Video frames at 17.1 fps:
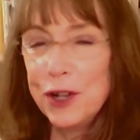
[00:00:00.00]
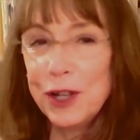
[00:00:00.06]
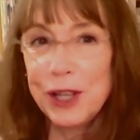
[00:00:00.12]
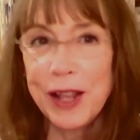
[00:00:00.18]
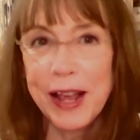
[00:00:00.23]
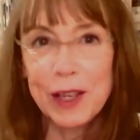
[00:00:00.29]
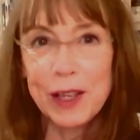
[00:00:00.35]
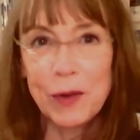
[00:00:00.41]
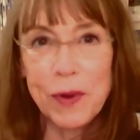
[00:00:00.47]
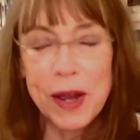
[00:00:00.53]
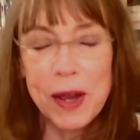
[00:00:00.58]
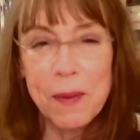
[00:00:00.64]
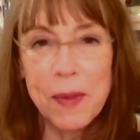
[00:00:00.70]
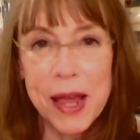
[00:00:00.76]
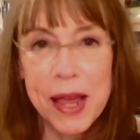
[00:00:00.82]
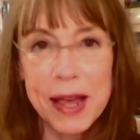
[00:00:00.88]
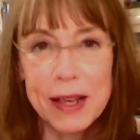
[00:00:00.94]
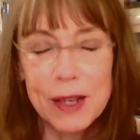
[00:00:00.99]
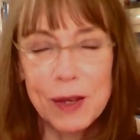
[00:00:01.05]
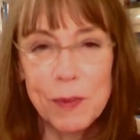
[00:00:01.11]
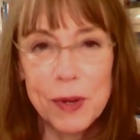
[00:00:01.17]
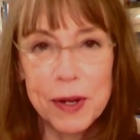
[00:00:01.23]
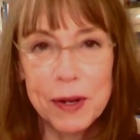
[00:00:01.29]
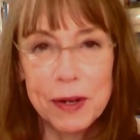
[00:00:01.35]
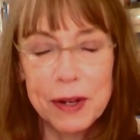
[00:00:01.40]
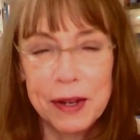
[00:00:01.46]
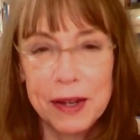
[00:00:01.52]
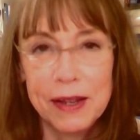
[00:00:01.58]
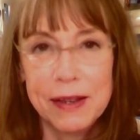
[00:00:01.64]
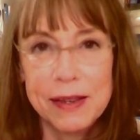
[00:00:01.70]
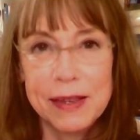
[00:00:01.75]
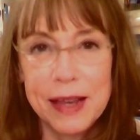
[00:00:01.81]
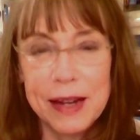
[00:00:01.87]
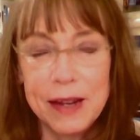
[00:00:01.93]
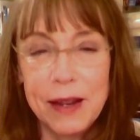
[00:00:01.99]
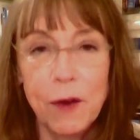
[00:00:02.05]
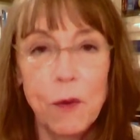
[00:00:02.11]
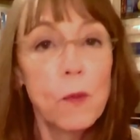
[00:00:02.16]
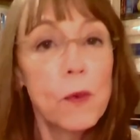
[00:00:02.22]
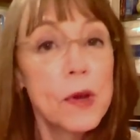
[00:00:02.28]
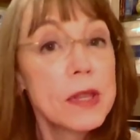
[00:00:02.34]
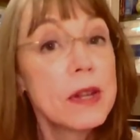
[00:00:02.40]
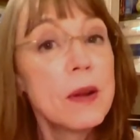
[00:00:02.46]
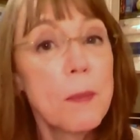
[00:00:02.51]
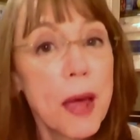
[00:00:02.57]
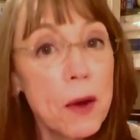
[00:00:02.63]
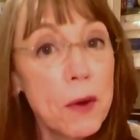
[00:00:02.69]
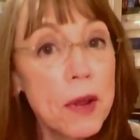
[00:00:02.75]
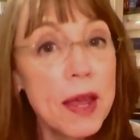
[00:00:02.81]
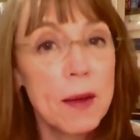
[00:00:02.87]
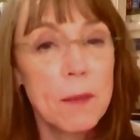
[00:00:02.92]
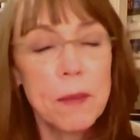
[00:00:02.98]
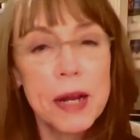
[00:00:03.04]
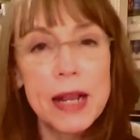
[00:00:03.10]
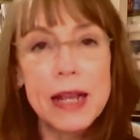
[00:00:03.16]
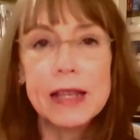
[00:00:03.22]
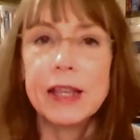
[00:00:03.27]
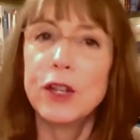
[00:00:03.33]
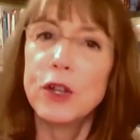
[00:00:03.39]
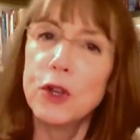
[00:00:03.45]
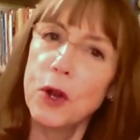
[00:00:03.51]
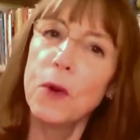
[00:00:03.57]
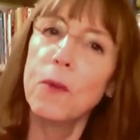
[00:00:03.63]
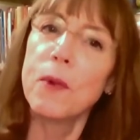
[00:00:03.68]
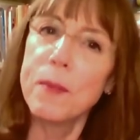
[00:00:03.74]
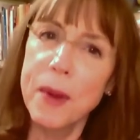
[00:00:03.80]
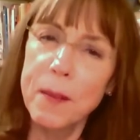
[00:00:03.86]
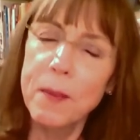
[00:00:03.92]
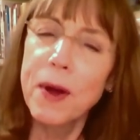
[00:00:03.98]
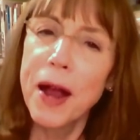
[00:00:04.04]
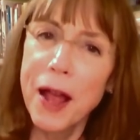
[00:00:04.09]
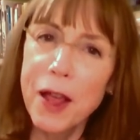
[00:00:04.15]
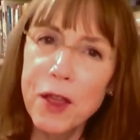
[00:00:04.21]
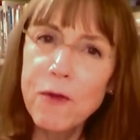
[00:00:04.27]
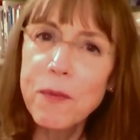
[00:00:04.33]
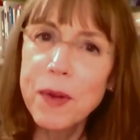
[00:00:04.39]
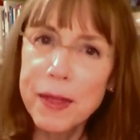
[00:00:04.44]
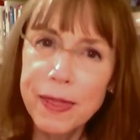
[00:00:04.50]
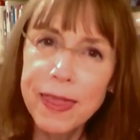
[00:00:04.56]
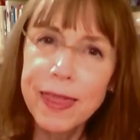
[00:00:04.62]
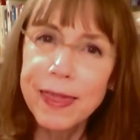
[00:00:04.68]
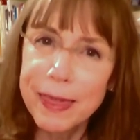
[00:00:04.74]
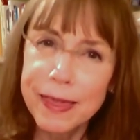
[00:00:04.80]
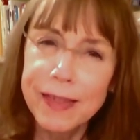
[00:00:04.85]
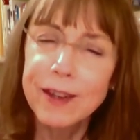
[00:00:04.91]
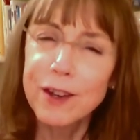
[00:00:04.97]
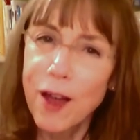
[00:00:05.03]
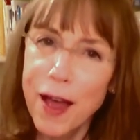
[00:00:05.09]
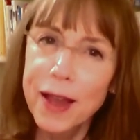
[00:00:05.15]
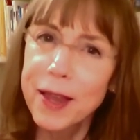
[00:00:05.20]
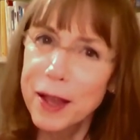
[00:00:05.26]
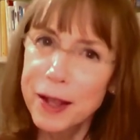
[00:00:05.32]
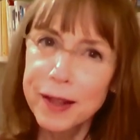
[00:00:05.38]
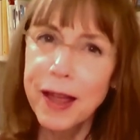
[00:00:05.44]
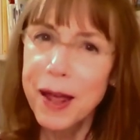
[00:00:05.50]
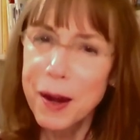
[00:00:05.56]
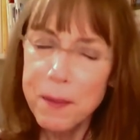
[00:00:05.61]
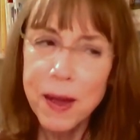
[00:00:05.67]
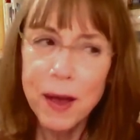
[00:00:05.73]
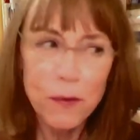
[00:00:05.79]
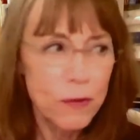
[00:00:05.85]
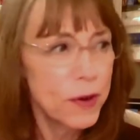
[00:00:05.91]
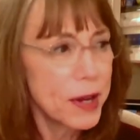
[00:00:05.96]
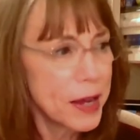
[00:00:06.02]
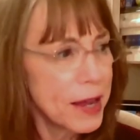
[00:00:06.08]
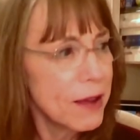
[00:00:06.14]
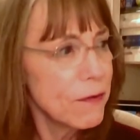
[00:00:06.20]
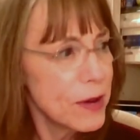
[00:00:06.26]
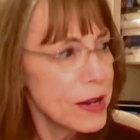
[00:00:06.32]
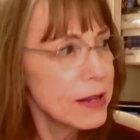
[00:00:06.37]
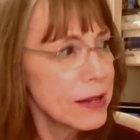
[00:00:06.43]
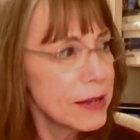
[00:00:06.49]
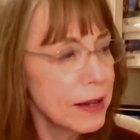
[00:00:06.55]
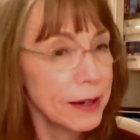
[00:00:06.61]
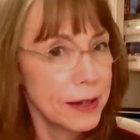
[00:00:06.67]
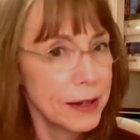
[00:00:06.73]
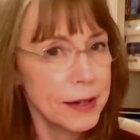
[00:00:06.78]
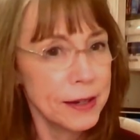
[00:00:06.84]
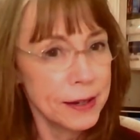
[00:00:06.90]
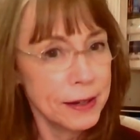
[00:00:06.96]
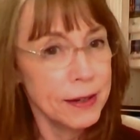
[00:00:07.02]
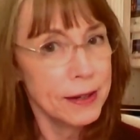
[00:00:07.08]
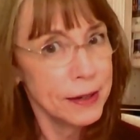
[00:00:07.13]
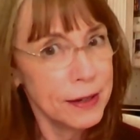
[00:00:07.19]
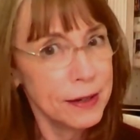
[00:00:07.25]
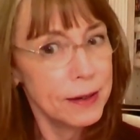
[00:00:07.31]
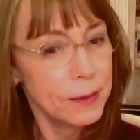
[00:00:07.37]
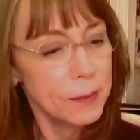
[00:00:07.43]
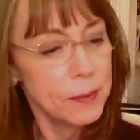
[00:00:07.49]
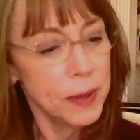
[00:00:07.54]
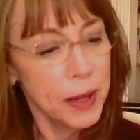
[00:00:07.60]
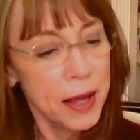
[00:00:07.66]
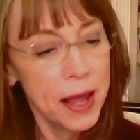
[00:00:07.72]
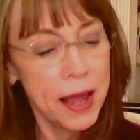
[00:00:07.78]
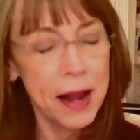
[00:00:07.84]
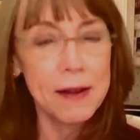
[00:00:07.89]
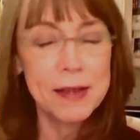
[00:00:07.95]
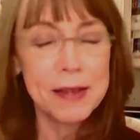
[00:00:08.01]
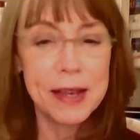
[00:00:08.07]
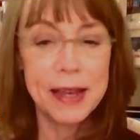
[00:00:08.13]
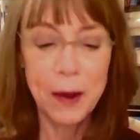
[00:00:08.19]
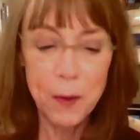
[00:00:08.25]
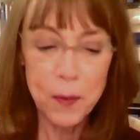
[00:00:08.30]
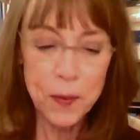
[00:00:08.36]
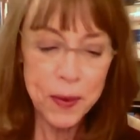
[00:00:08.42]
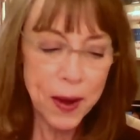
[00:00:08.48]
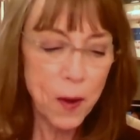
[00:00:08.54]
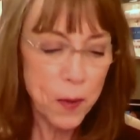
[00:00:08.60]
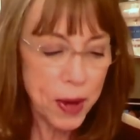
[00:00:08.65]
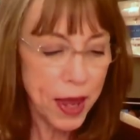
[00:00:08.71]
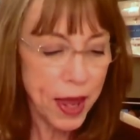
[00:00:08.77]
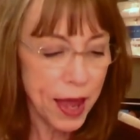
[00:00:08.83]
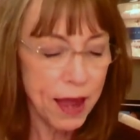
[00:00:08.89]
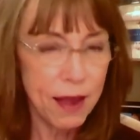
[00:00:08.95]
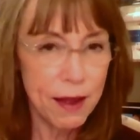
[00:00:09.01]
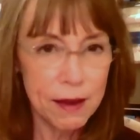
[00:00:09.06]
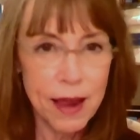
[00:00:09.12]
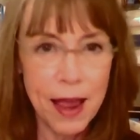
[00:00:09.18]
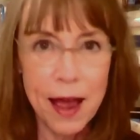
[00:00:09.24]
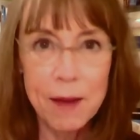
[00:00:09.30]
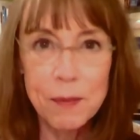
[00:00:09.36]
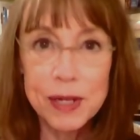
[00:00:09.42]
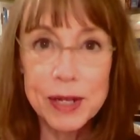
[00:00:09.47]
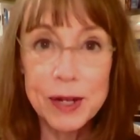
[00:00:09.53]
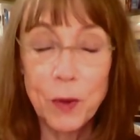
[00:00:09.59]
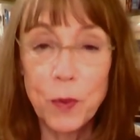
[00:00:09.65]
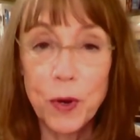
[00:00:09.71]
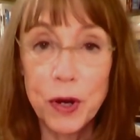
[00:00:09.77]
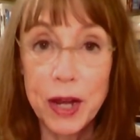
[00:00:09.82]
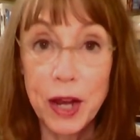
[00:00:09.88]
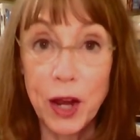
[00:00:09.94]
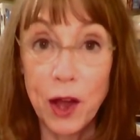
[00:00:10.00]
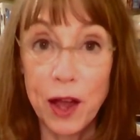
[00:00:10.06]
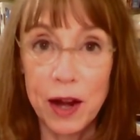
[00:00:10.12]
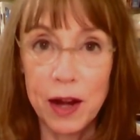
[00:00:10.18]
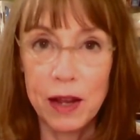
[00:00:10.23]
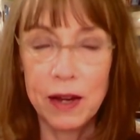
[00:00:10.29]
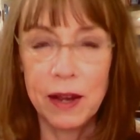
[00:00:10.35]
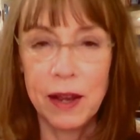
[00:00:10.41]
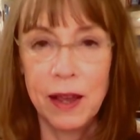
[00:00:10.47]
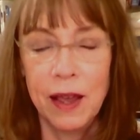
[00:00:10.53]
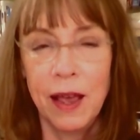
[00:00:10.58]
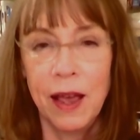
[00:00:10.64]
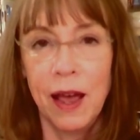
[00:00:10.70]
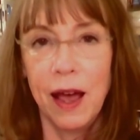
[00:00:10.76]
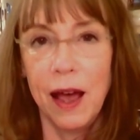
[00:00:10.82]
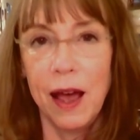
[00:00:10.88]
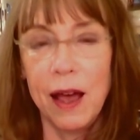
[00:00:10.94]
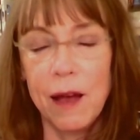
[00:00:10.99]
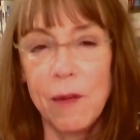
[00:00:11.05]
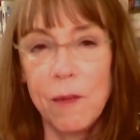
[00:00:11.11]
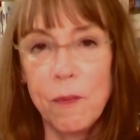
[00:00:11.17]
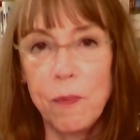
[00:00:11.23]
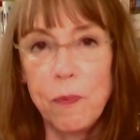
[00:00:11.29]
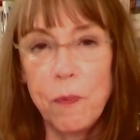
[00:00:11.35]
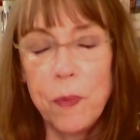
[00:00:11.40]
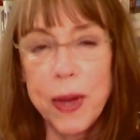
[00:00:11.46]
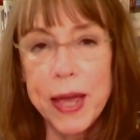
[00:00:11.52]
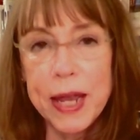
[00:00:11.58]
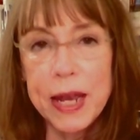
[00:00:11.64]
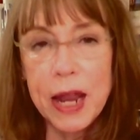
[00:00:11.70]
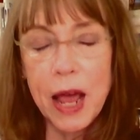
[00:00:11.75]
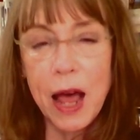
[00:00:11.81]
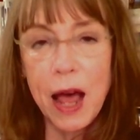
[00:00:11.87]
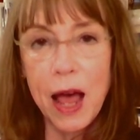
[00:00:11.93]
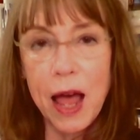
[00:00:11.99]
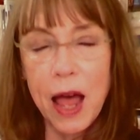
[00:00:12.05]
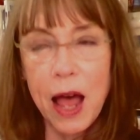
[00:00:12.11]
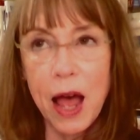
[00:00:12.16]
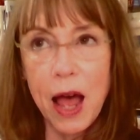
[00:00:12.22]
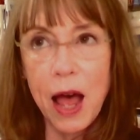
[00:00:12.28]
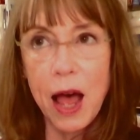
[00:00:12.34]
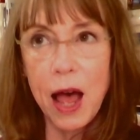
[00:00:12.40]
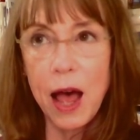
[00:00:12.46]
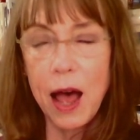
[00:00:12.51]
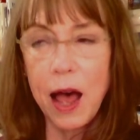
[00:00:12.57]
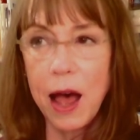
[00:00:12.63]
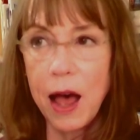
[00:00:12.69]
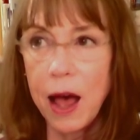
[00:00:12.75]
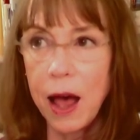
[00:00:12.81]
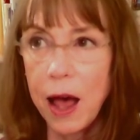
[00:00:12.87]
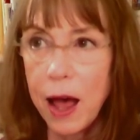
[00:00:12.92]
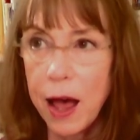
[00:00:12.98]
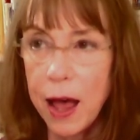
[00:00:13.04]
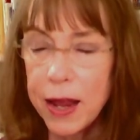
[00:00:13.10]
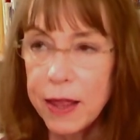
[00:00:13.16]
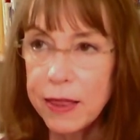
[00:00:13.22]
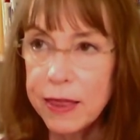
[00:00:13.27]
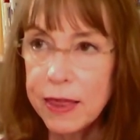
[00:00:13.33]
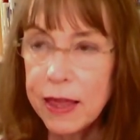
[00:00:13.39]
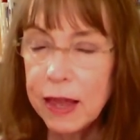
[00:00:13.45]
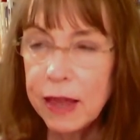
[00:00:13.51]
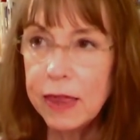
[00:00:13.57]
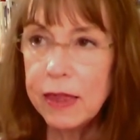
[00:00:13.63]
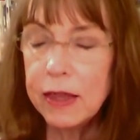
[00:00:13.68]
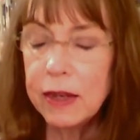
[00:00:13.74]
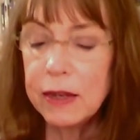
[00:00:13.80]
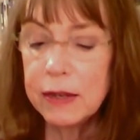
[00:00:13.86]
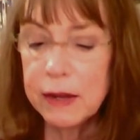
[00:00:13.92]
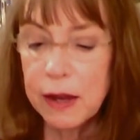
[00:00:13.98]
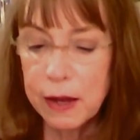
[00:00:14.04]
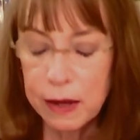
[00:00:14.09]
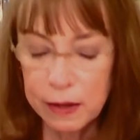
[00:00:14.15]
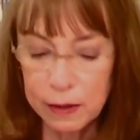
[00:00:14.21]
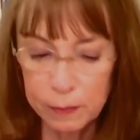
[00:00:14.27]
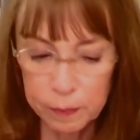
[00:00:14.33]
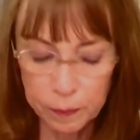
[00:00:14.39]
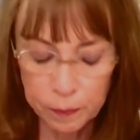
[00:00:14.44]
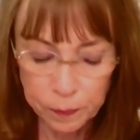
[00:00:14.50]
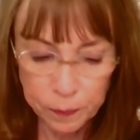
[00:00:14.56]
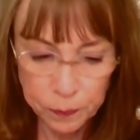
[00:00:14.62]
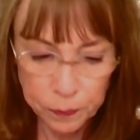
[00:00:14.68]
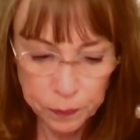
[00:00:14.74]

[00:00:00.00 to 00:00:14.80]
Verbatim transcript: just last week, my husband said it wasn't about him, but he said, you know, remember how you've been talking a lot about forgiveness? I was like, oh, okay, yeah, I'm still working on it. Um, but I, I think that um,